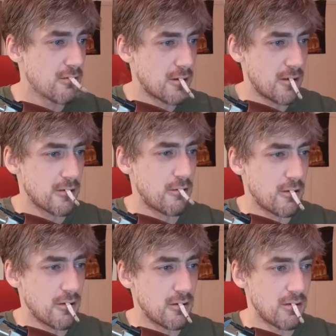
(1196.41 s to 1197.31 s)
why they
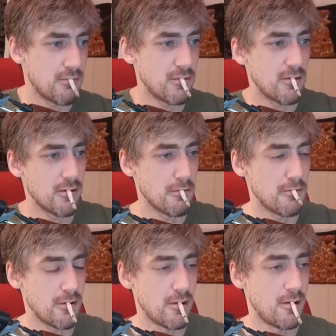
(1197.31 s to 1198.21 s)
created dermal
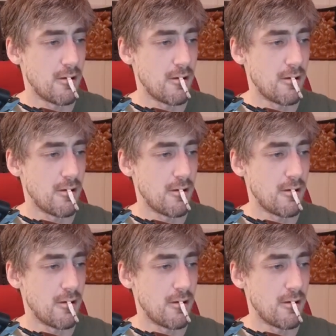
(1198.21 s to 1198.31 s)
therapy.